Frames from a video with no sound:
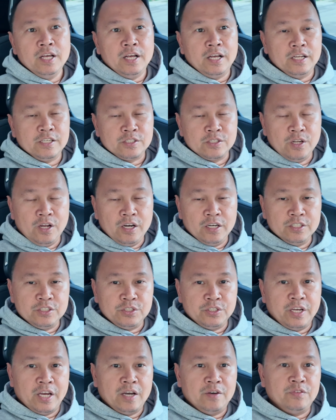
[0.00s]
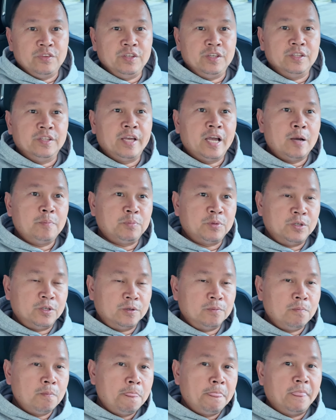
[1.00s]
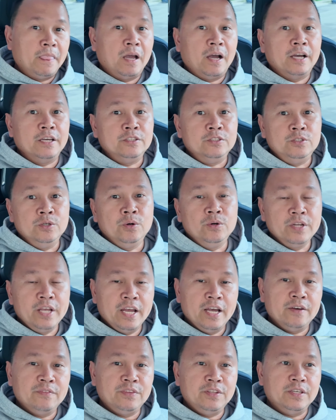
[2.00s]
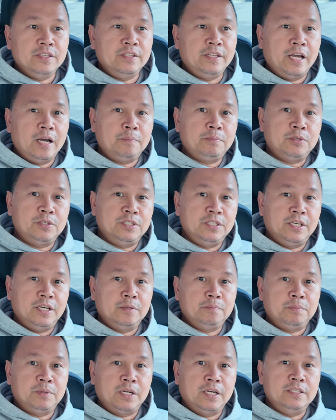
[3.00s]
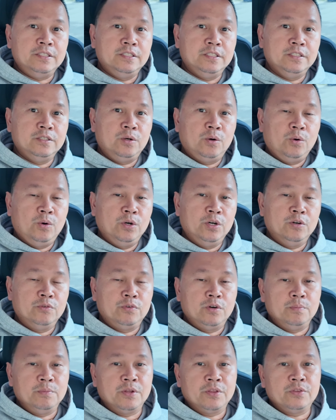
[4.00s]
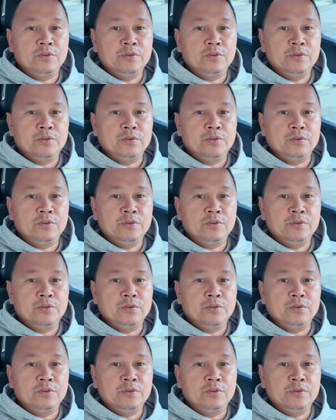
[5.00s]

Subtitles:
as long as you have the adapter. Now, I don't have the adapter yet, but I did order from a